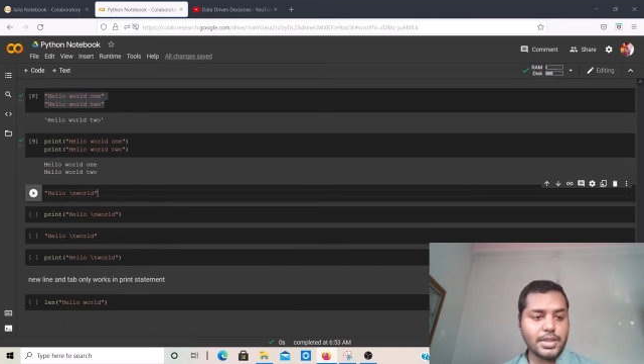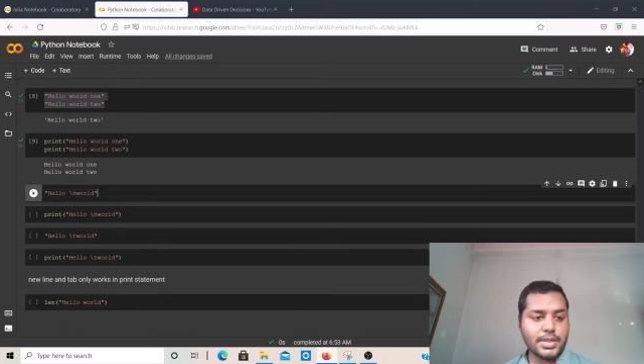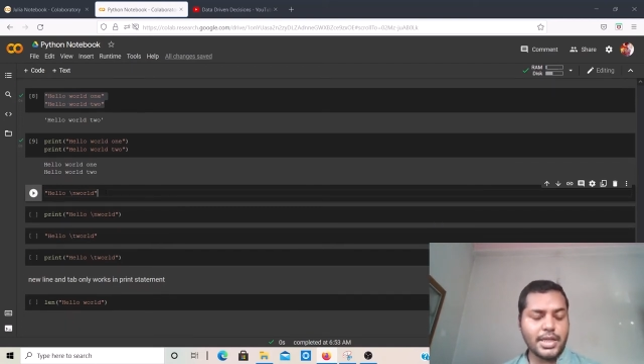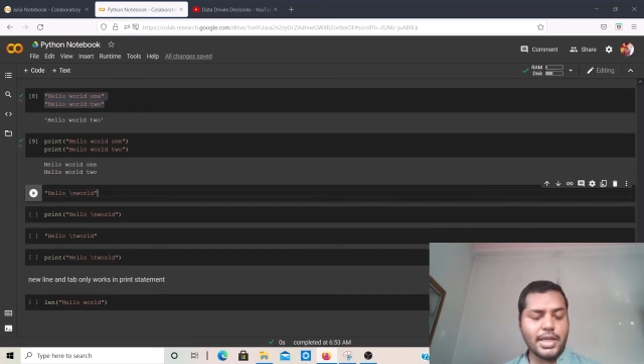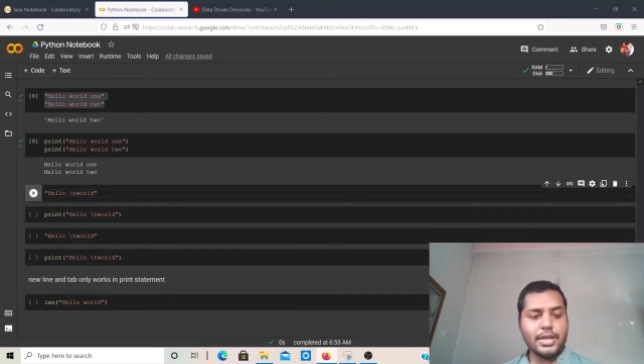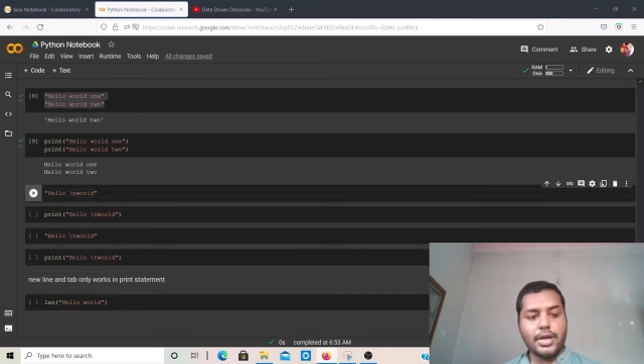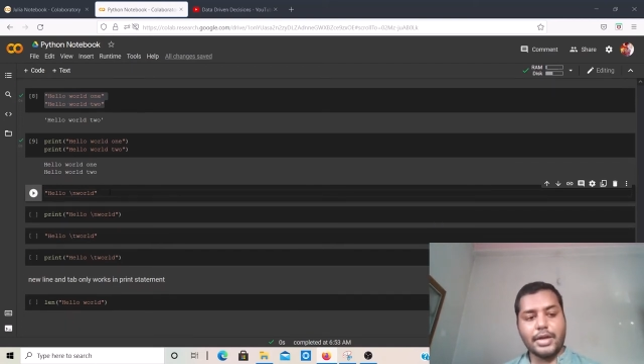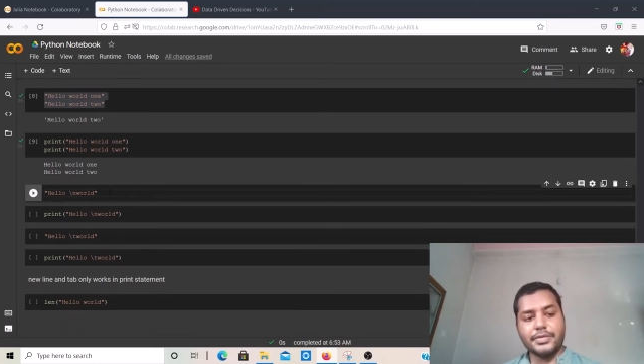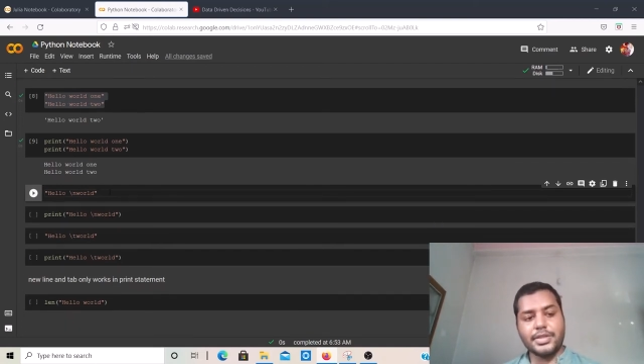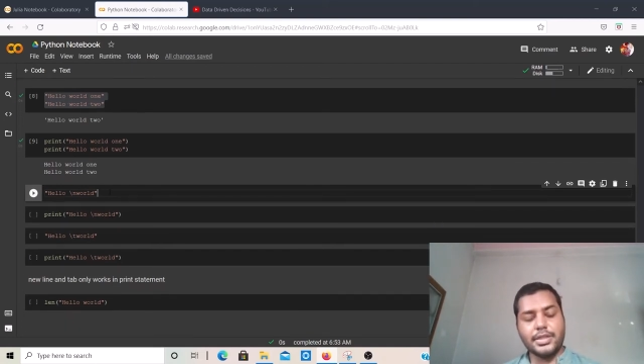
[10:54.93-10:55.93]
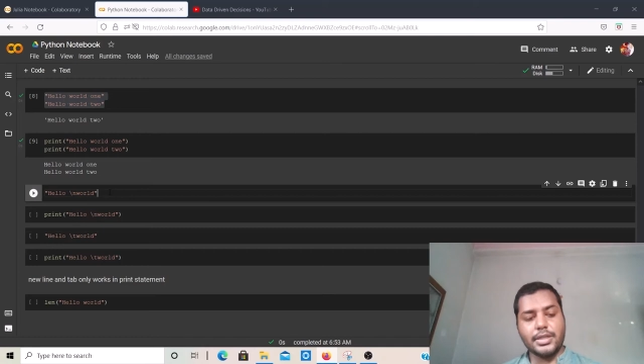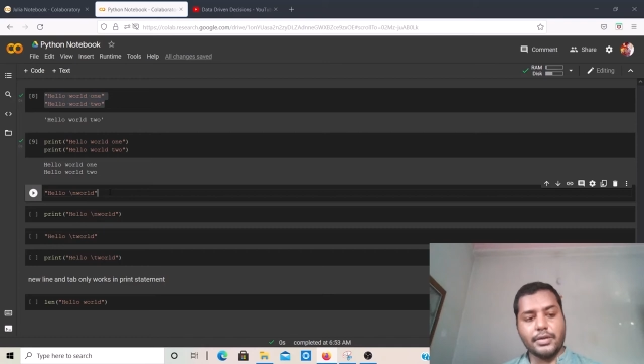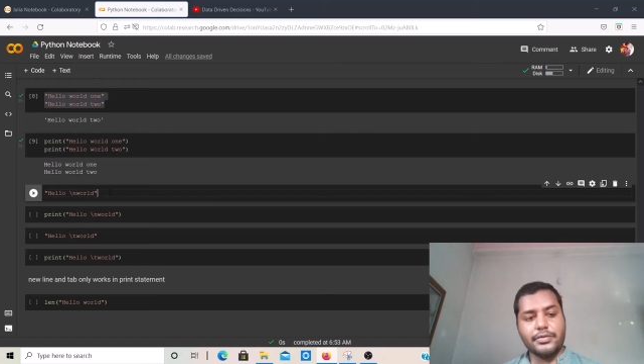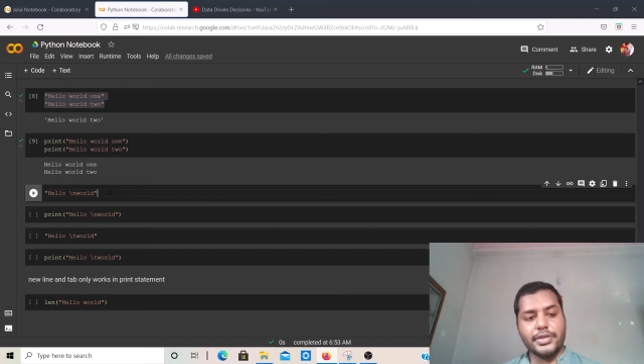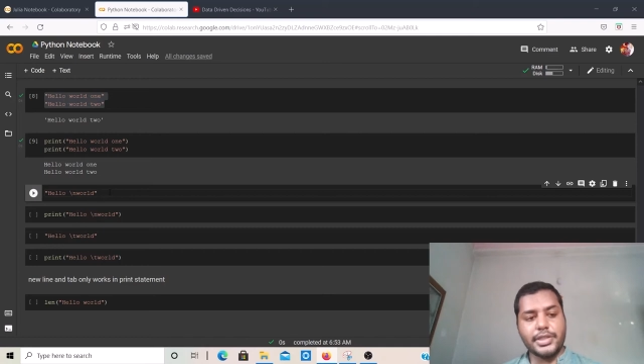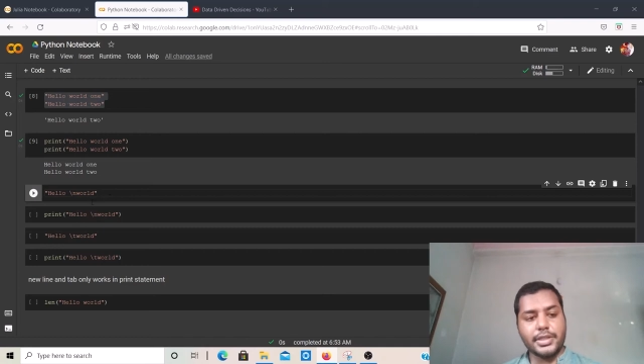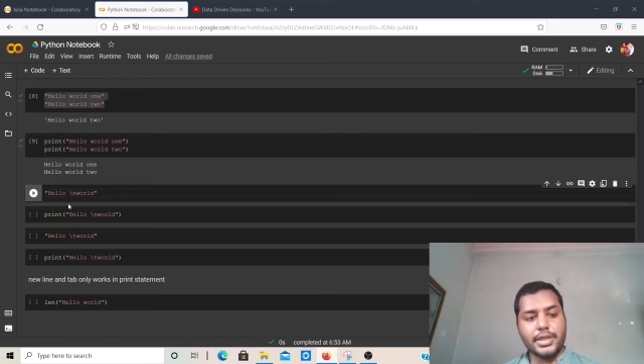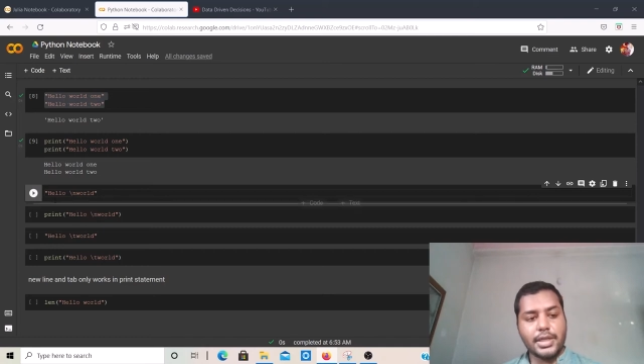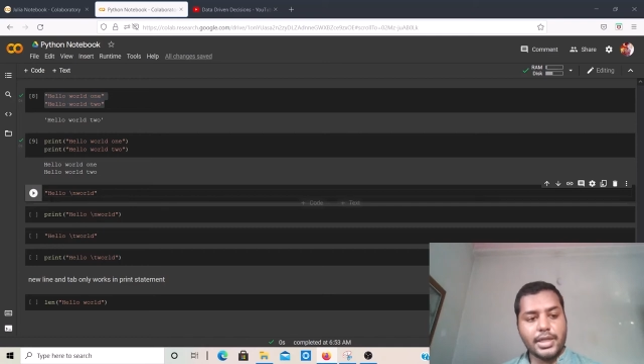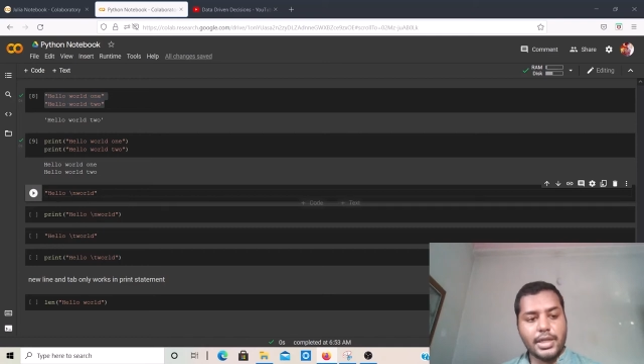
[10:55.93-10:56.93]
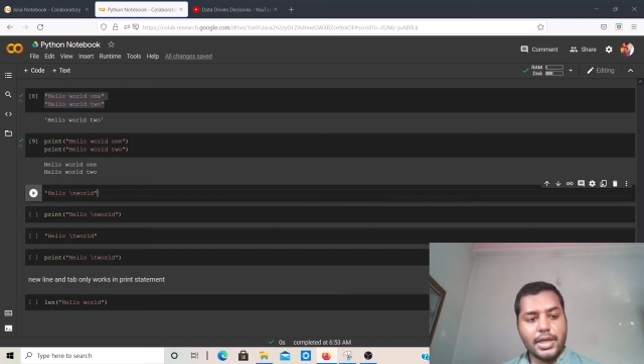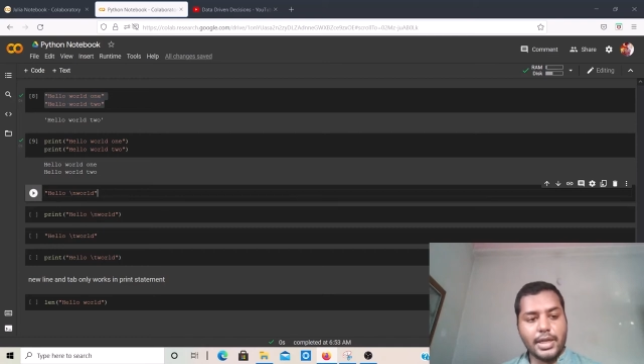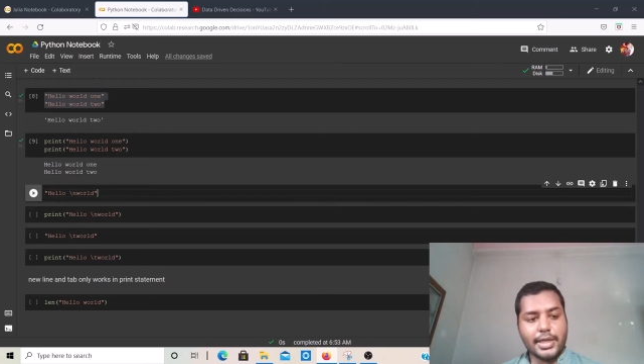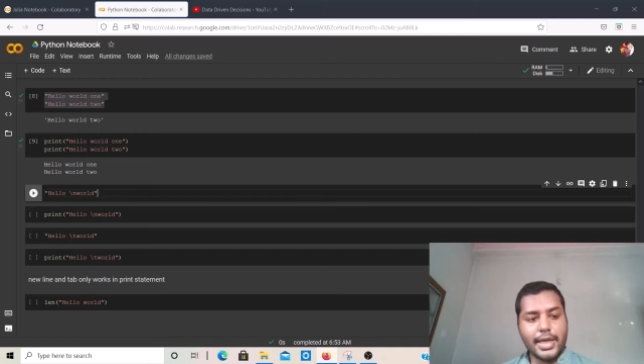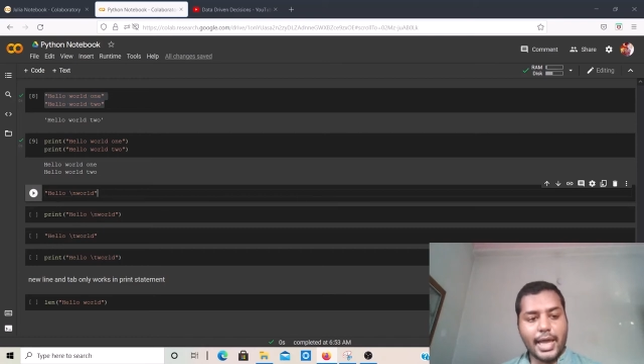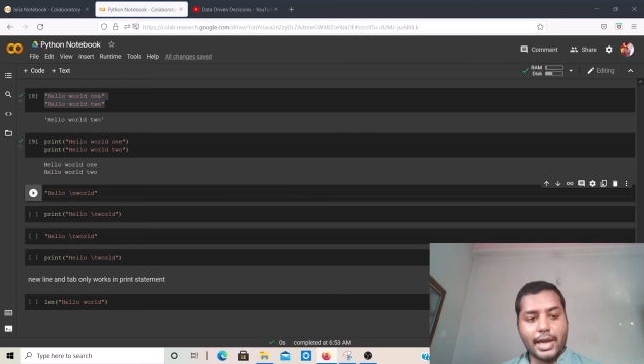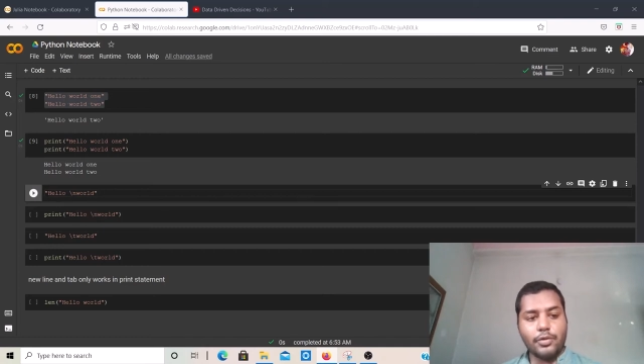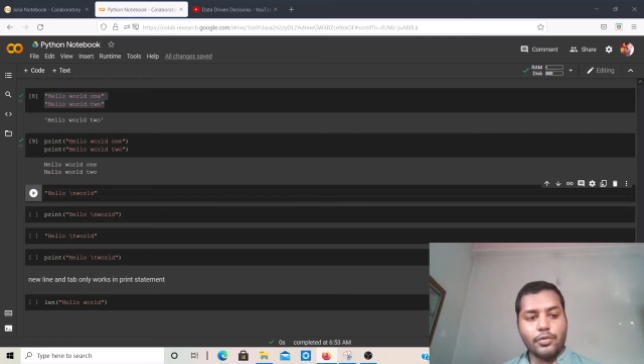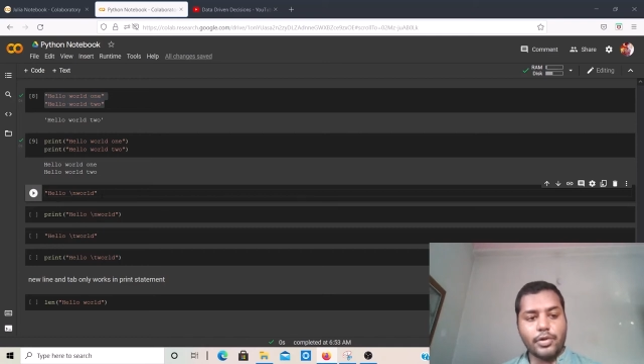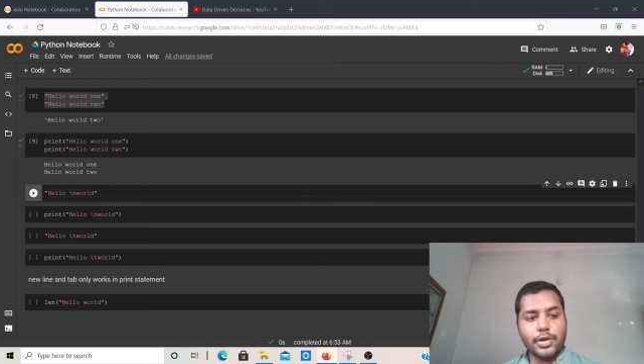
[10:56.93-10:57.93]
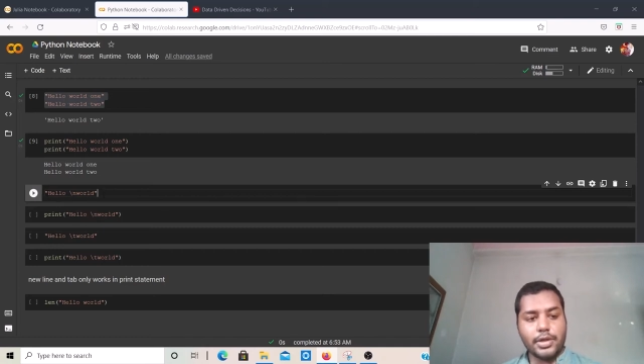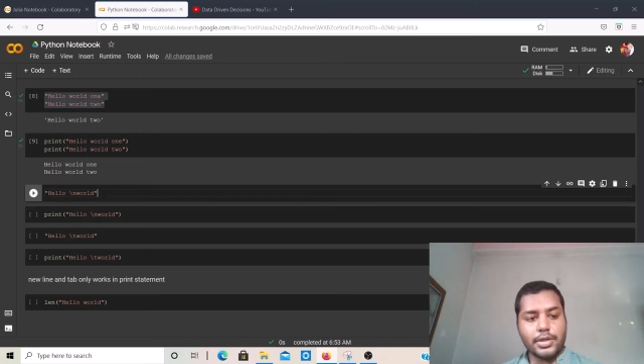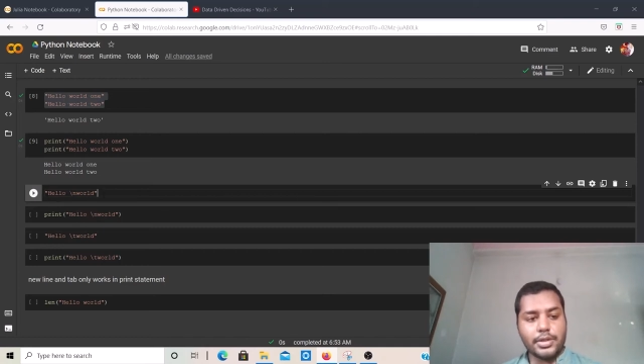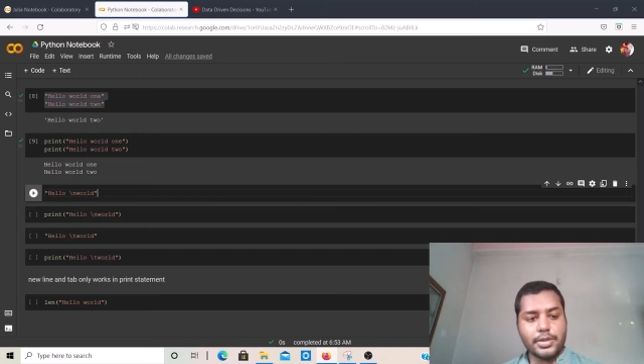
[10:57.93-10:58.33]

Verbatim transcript: cell, I've written like hello world,